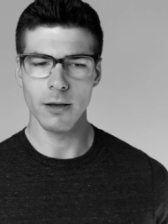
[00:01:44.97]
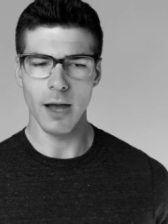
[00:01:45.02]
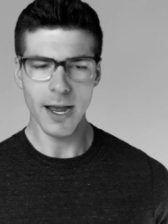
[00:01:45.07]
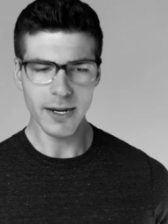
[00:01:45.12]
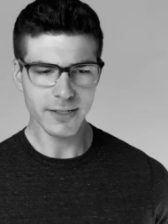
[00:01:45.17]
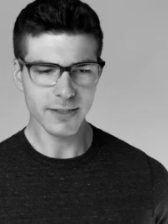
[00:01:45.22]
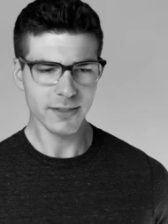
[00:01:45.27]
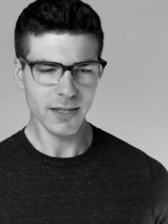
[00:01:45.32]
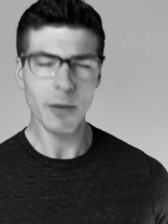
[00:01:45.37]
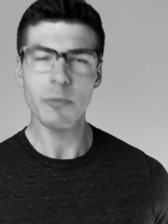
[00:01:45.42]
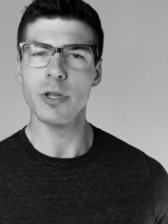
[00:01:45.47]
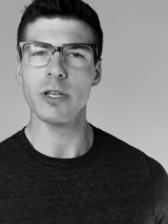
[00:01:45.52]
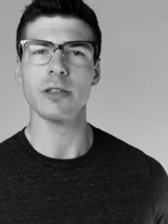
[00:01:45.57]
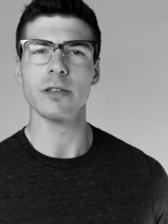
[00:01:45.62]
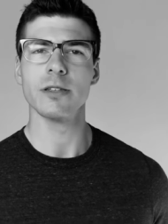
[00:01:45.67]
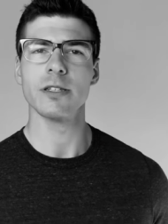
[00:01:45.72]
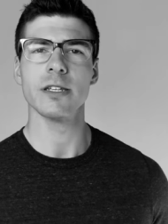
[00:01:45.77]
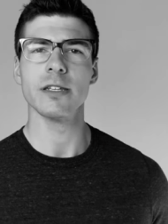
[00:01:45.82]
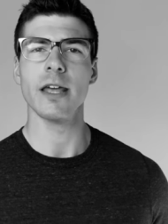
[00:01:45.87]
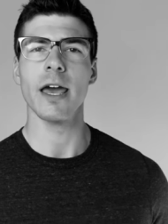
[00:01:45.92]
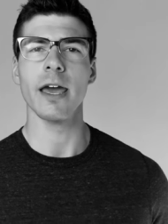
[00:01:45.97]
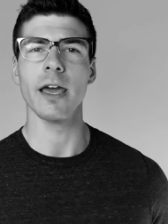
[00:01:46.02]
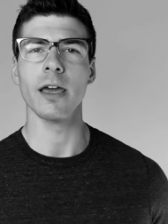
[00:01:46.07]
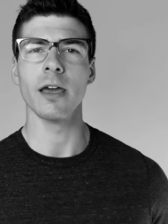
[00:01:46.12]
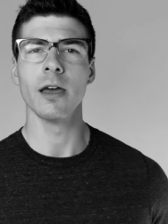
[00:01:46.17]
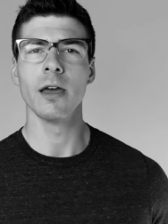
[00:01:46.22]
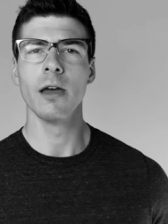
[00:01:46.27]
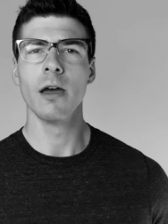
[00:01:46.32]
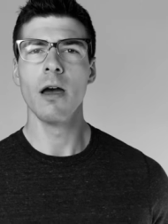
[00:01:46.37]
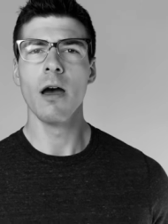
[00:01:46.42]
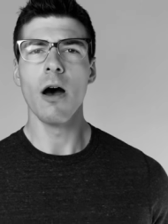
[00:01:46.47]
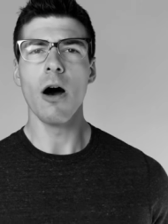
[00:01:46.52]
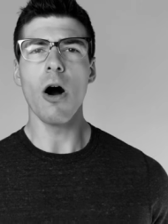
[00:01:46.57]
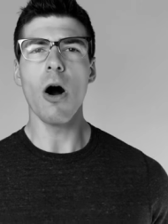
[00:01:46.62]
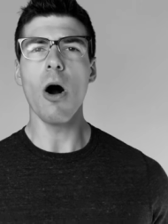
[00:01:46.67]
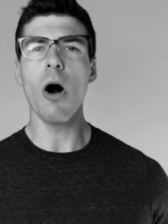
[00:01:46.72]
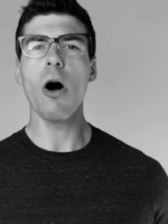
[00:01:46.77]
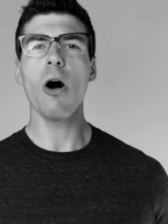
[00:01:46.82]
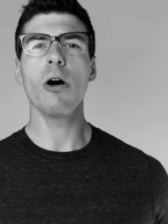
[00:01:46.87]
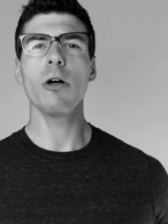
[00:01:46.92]
I summon today
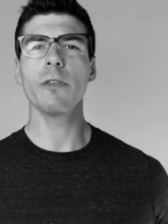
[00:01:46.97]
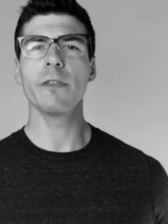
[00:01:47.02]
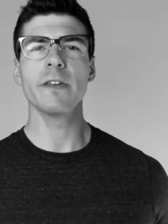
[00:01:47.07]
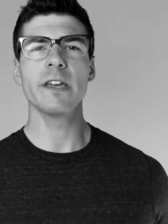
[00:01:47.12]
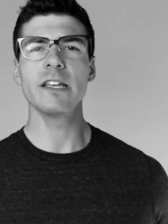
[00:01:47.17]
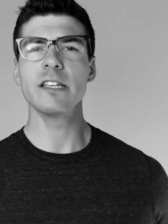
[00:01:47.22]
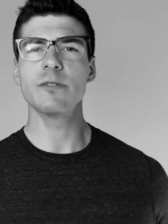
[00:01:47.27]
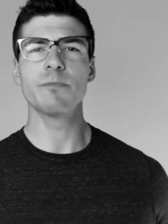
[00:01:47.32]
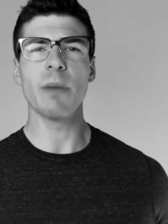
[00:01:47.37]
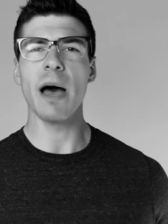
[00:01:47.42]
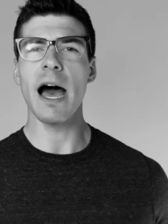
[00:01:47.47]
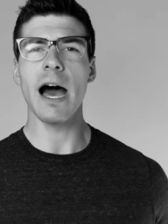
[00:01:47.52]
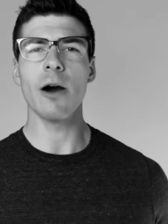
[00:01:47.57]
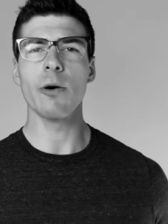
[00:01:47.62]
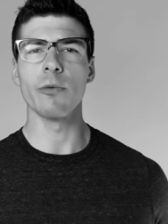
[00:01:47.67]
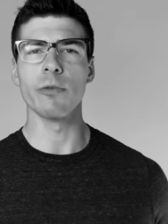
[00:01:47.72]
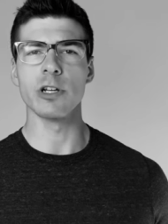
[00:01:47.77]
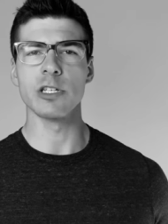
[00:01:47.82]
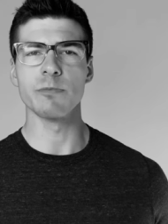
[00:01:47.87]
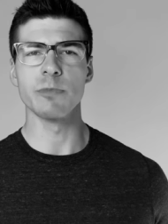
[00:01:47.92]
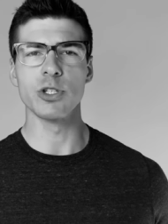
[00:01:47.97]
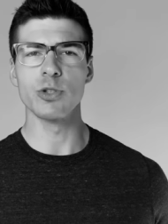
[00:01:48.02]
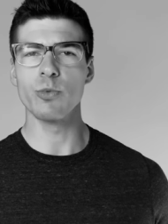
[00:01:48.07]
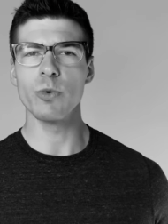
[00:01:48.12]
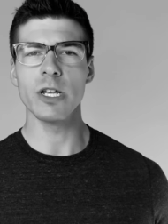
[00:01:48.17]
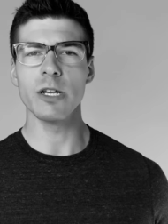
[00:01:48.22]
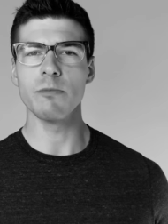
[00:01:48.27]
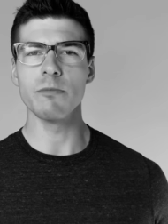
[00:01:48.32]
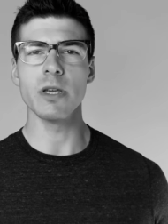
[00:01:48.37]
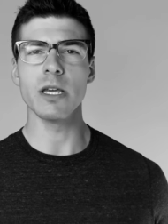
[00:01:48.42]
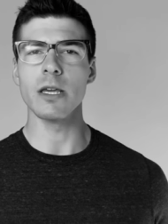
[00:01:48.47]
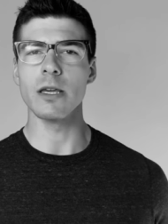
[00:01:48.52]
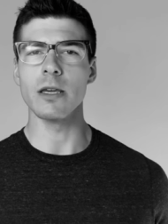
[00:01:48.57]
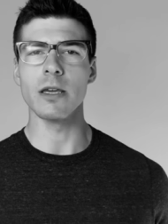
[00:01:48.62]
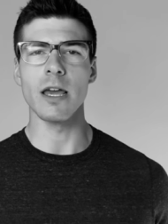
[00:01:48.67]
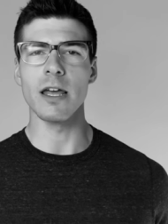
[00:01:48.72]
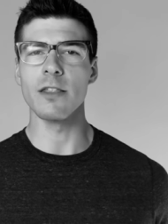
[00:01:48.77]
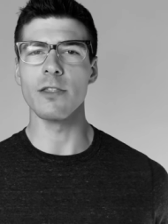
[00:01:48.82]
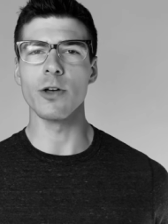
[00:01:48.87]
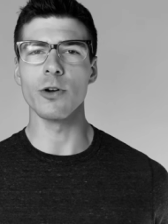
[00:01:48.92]
all these powers between
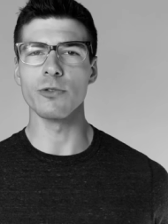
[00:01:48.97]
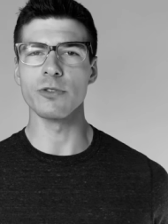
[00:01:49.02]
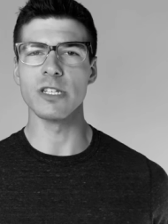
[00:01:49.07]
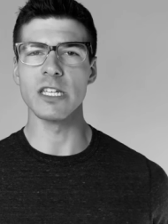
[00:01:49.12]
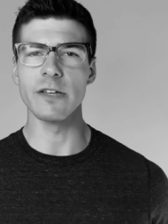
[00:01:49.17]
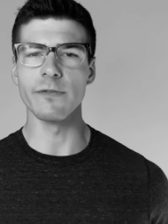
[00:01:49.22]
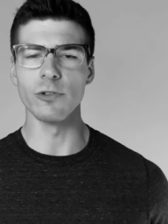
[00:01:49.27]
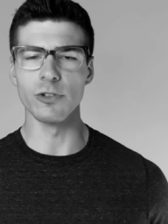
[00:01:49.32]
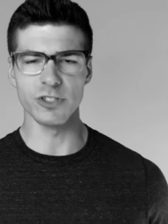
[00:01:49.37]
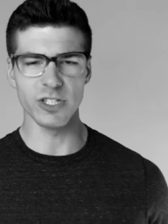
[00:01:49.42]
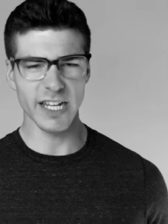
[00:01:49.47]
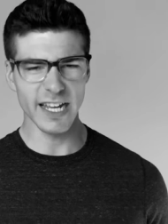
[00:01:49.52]
me and those evils,